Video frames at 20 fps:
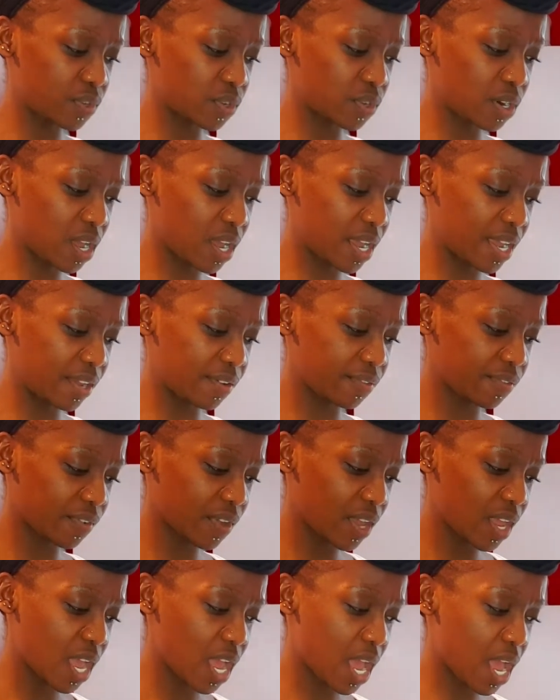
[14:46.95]
your life
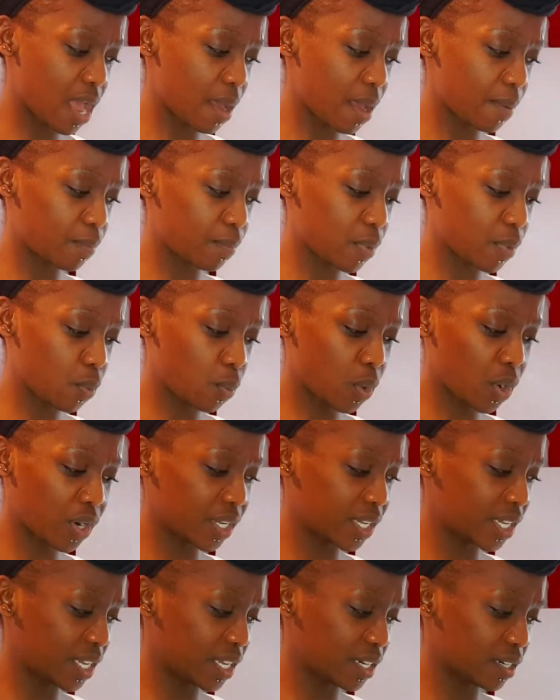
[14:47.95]

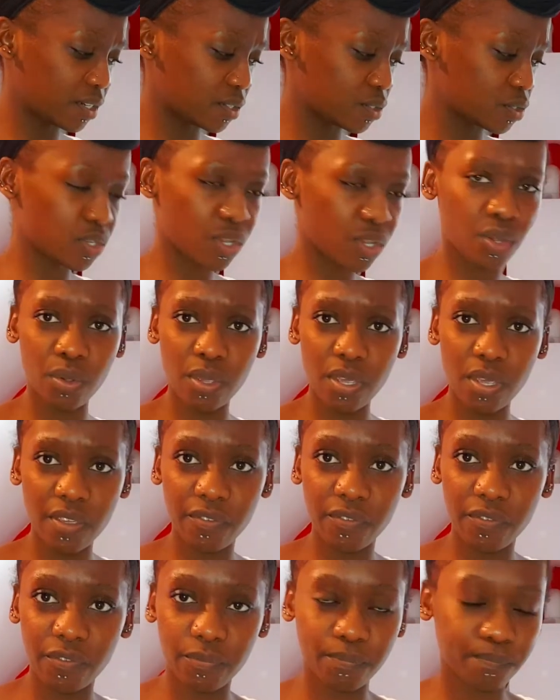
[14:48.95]
working. So if